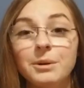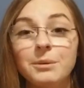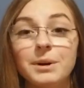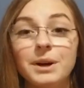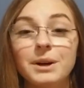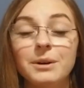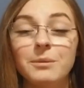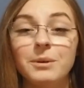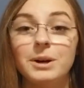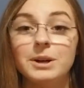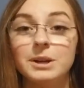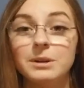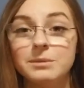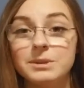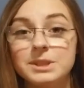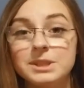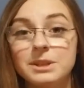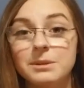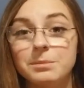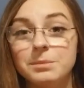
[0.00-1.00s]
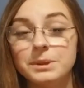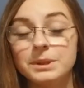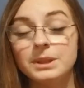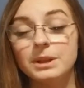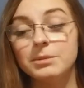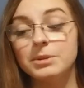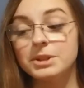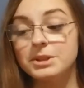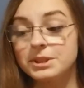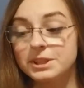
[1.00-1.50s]
everyone, welcome to Simply
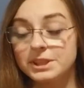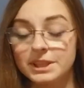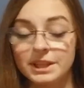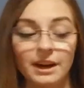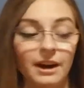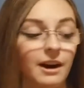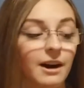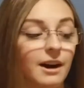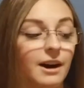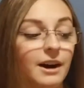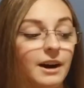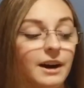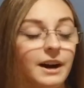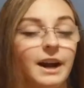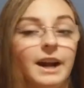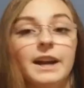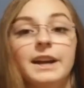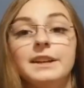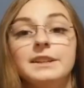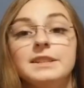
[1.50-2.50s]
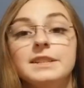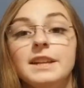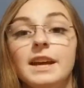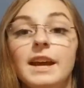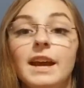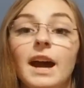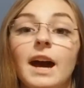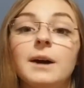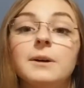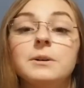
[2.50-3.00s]
WCR, and
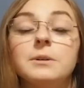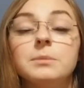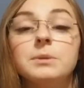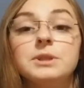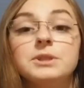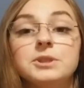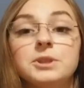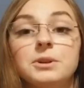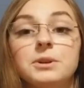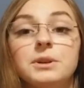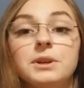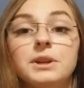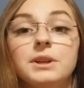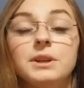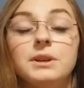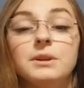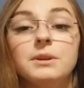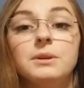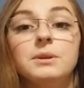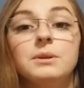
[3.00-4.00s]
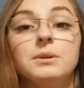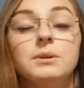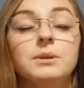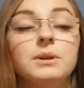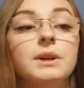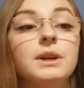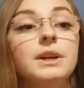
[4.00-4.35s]
today I will be showing you